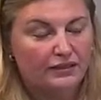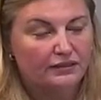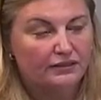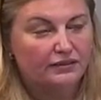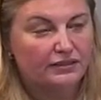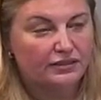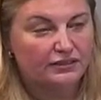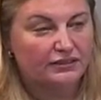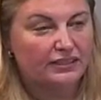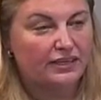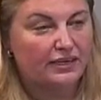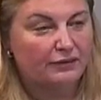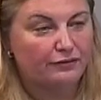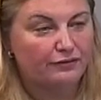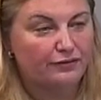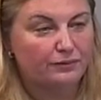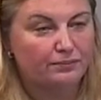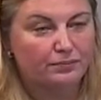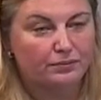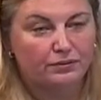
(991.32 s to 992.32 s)
doesn't
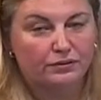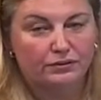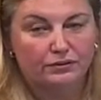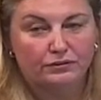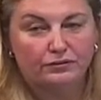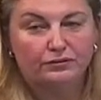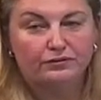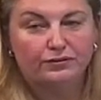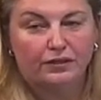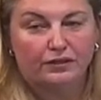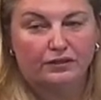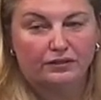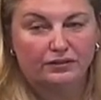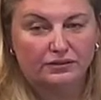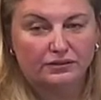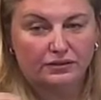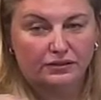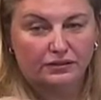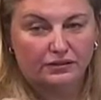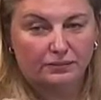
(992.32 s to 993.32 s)
have to prove
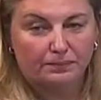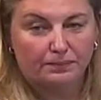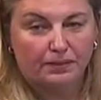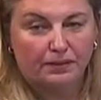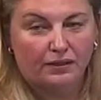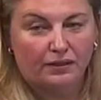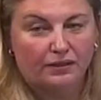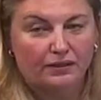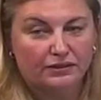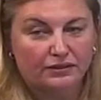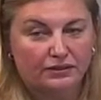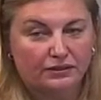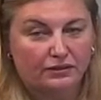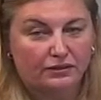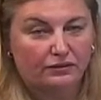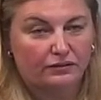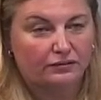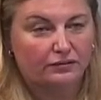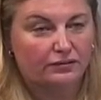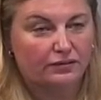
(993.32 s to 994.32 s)
fault on the part
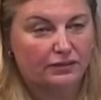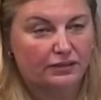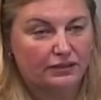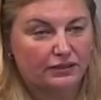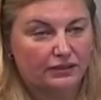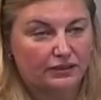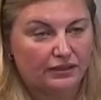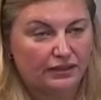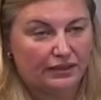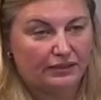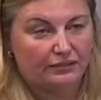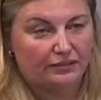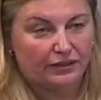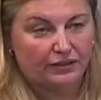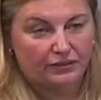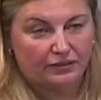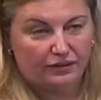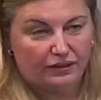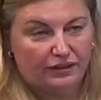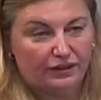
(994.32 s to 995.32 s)
of the
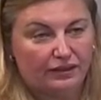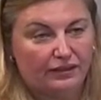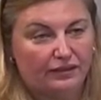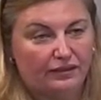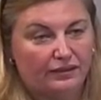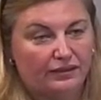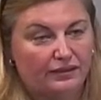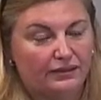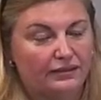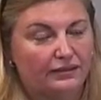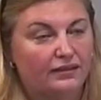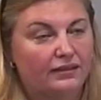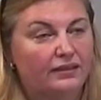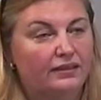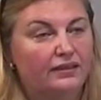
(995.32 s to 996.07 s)
carrier, the airline,